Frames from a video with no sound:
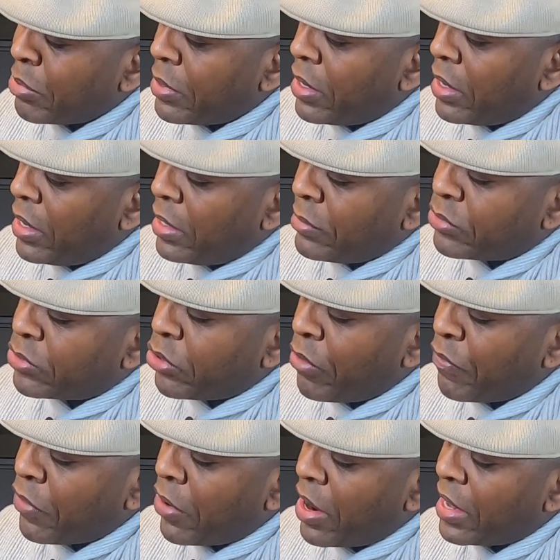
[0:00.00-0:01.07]
but so
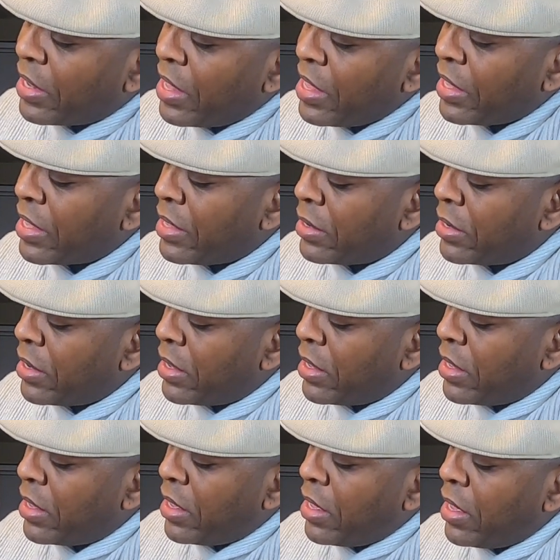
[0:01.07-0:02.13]
far I like it.
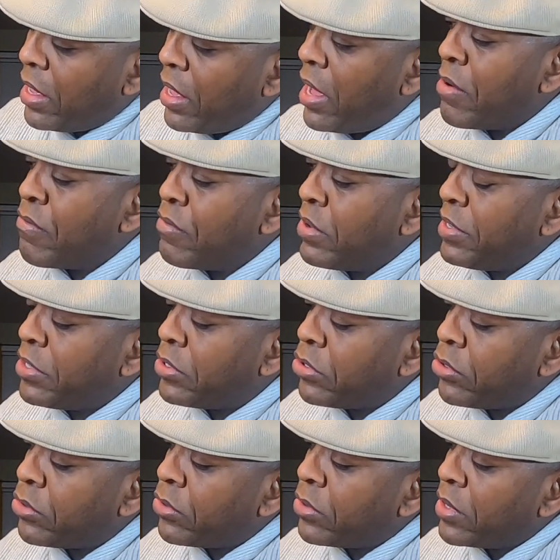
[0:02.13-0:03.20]
I really
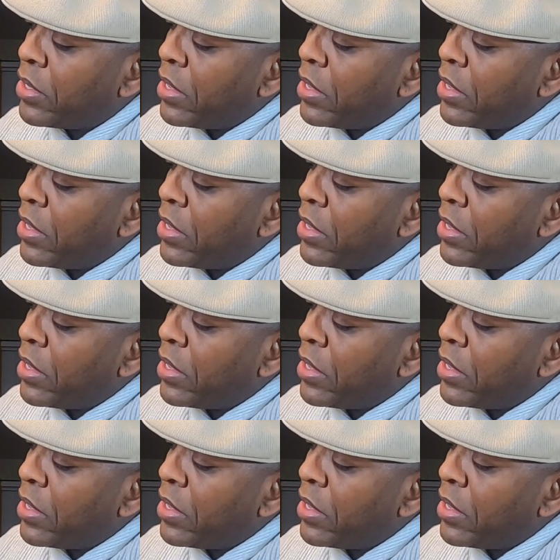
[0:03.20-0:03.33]
do.